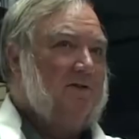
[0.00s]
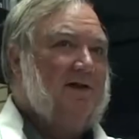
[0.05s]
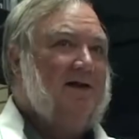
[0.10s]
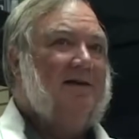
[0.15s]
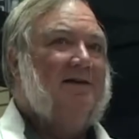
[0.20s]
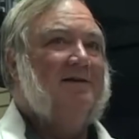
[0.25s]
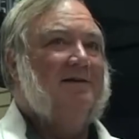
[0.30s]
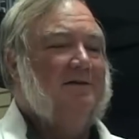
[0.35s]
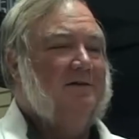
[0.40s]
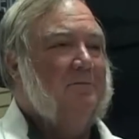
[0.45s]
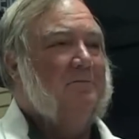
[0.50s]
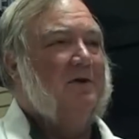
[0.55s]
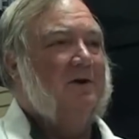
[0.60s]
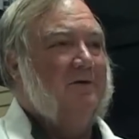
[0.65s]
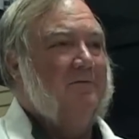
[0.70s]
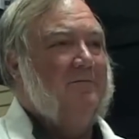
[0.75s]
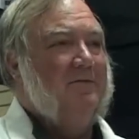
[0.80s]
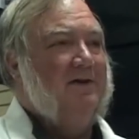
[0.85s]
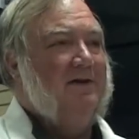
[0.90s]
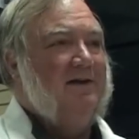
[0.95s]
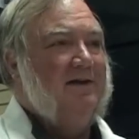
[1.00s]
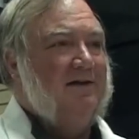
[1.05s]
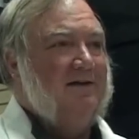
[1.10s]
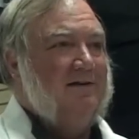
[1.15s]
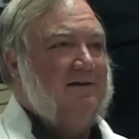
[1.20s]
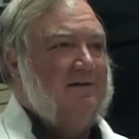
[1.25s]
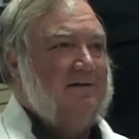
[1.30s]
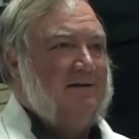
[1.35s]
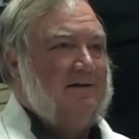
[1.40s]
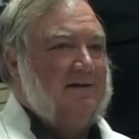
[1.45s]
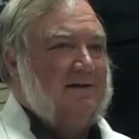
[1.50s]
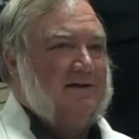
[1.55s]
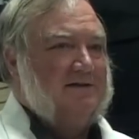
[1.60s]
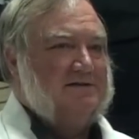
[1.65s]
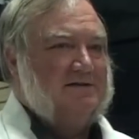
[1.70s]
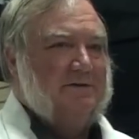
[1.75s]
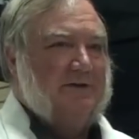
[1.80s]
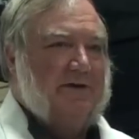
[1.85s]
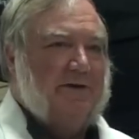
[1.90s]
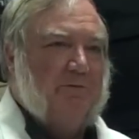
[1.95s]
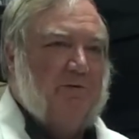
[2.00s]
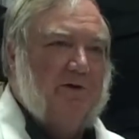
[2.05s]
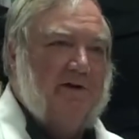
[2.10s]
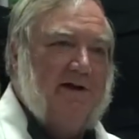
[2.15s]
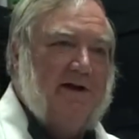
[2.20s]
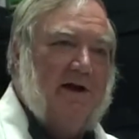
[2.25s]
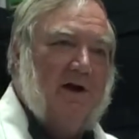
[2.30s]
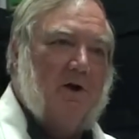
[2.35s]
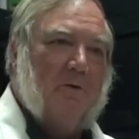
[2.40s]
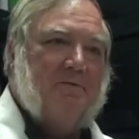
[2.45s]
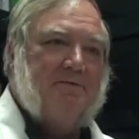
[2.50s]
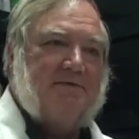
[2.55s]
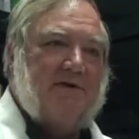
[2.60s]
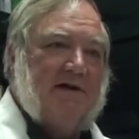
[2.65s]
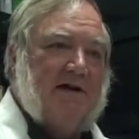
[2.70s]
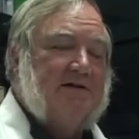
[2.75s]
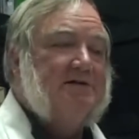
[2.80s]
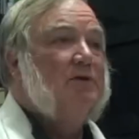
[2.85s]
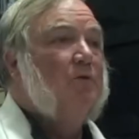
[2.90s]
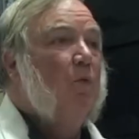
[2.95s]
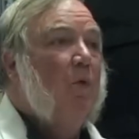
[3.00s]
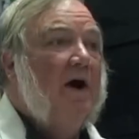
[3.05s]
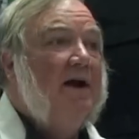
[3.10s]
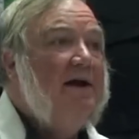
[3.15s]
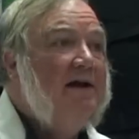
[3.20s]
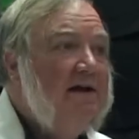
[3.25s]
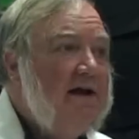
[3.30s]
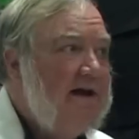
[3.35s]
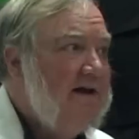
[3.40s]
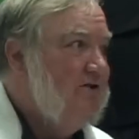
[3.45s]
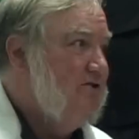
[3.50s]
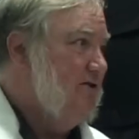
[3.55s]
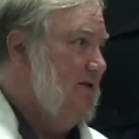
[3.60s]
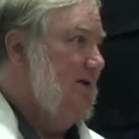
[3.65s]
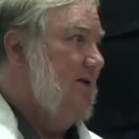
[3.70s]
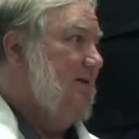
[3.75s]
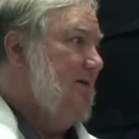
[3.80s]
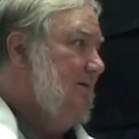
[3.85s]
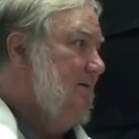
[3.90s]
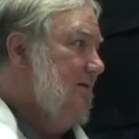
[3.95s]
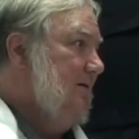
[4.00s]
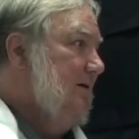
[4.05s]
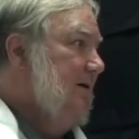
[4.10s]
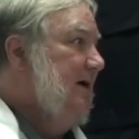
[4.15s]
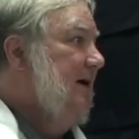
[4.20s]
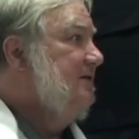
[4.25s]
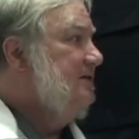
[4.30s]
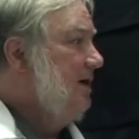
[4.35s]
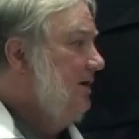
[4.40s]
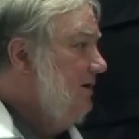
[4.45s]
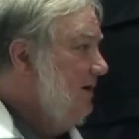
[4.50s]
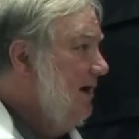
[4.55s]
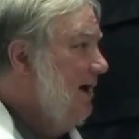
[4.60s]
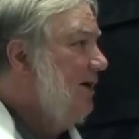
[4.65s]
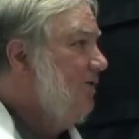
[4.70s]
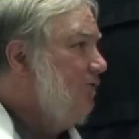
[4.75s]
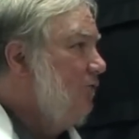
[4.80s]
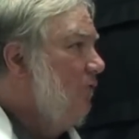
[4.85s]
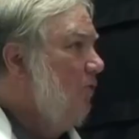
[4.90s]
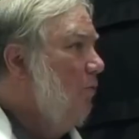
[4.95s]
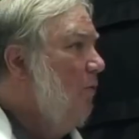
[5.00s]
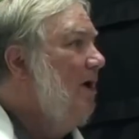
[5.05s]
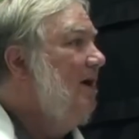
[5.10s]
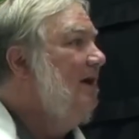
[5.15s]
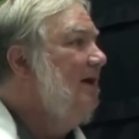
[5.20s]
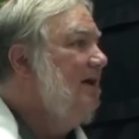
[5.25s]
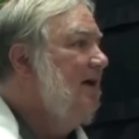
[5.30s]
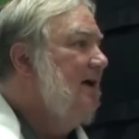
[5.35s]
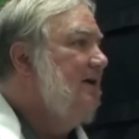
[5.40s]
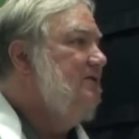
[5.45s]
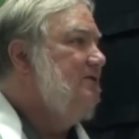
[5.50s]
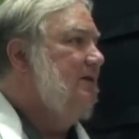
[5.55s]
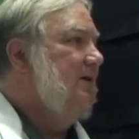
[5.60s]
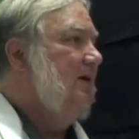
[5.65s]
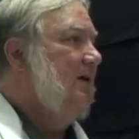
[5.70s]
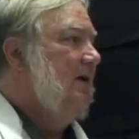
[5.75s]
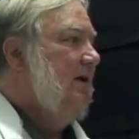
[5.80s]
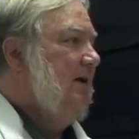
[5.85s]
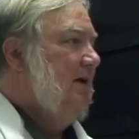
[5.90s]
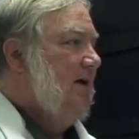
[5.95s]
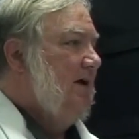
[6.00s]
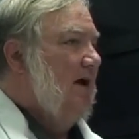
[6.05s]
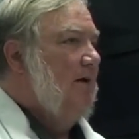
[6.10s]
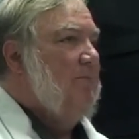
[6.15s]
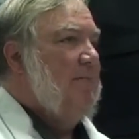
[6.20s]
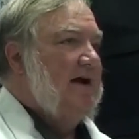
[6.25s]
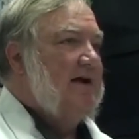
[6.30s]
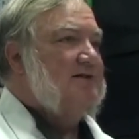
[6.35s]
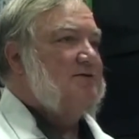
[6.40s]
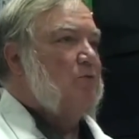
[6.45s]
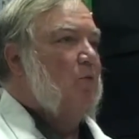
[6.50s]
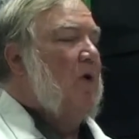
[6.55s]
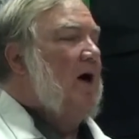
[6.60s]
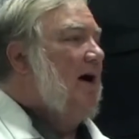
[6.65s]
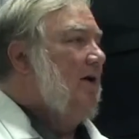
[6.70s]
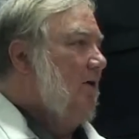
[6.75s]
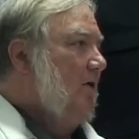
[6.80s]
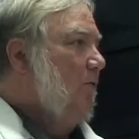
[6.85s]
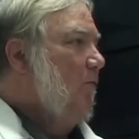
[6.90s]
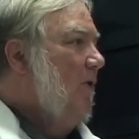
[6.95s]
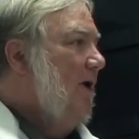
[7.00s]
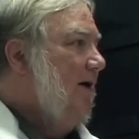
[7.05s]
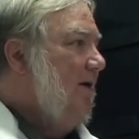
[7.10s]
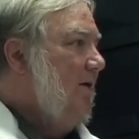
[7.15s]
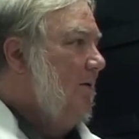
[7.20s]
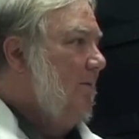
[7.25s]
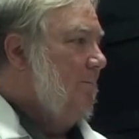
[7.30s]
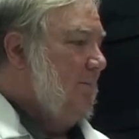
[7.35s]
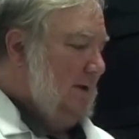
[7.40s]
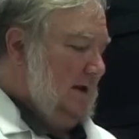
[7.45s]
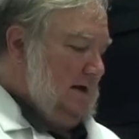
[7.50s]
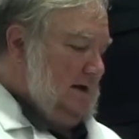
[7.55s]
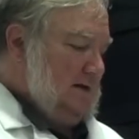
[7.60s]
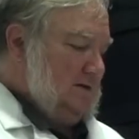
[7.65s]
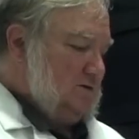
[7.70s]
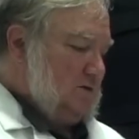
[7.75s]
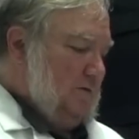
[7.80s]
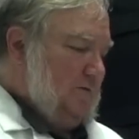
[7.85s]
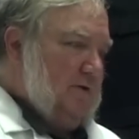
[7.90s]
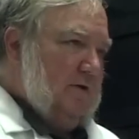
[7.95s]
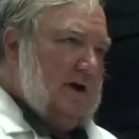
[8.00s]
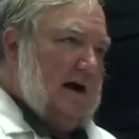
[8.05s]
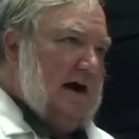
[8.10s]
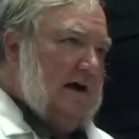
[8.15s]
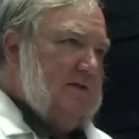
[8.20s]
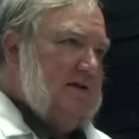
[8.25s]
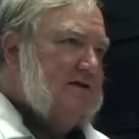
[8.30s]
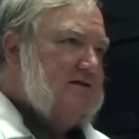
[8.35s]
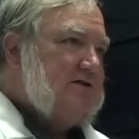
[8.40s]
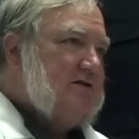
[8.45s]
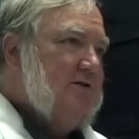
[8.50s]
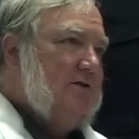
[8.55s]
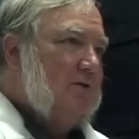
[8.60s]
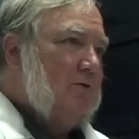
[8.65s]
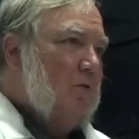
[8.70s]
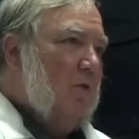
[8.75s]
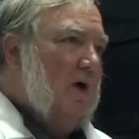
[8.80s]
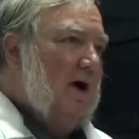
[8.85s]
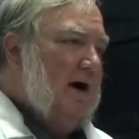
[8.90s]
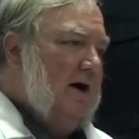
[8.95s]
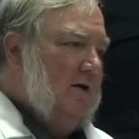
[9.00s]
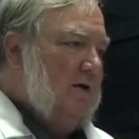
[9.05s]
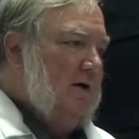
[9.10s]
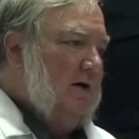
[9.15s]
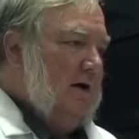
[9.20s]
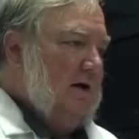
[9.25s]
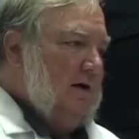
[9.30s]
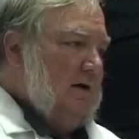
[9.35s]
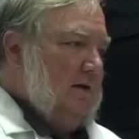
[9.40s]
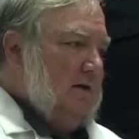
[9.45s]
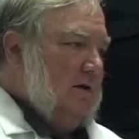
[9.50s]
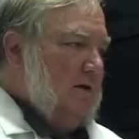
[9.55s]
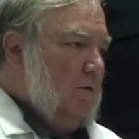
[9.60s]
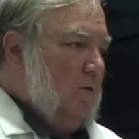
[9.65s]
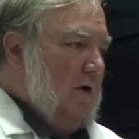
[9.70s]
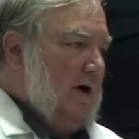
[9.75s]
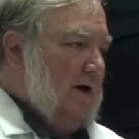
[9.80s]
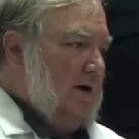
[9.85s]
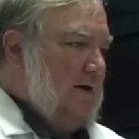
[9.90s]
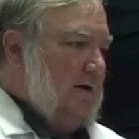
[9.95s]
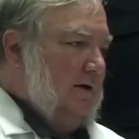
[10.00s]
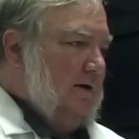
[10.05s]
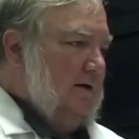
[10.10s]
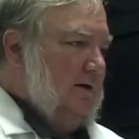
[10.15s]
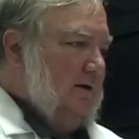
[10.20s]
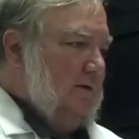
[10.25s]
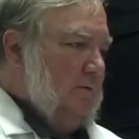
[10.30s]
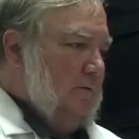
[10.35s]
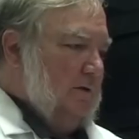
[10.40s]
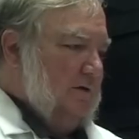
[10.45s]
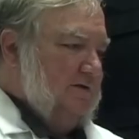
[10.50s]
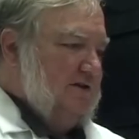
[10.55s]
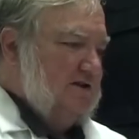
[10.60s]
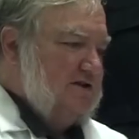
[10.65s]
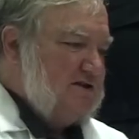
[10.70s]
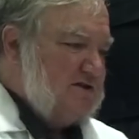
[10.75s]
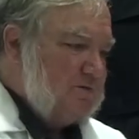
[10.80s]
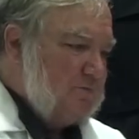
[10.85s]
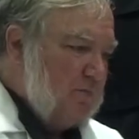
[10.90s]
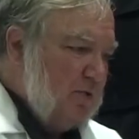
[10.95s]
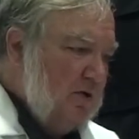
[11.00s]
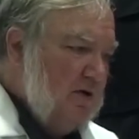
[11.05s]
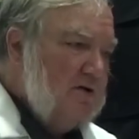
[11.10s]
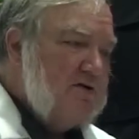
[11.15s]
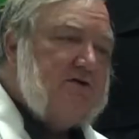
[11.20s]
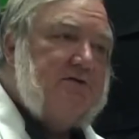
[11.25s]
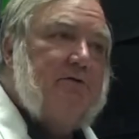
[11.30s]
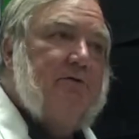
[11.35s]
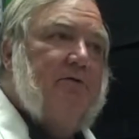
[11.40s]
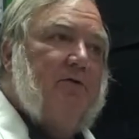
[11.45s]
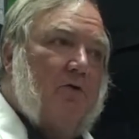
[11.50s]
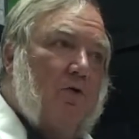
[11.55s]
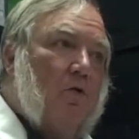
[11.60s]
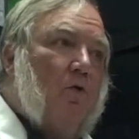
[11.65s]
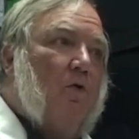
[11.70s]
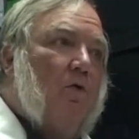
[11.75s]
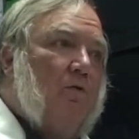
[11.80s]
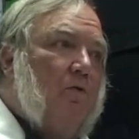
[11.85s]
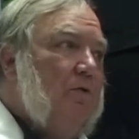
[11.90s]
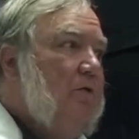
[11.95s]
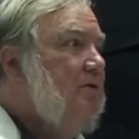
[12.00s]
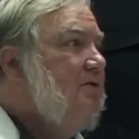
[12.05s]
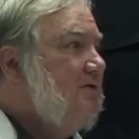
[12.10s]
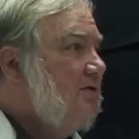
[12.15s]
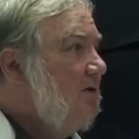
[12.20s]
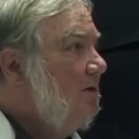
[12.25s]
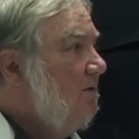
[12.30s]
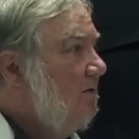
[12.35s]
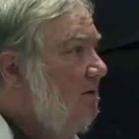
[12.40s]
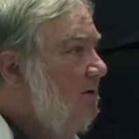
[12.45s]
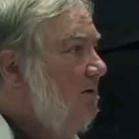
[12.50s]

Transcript: plant, in the part B, because it really helps. It's a wetting agent. It's a natural wetting agent. It makes water wetter. So if you add this to your water, the water will disperse through the whole root zone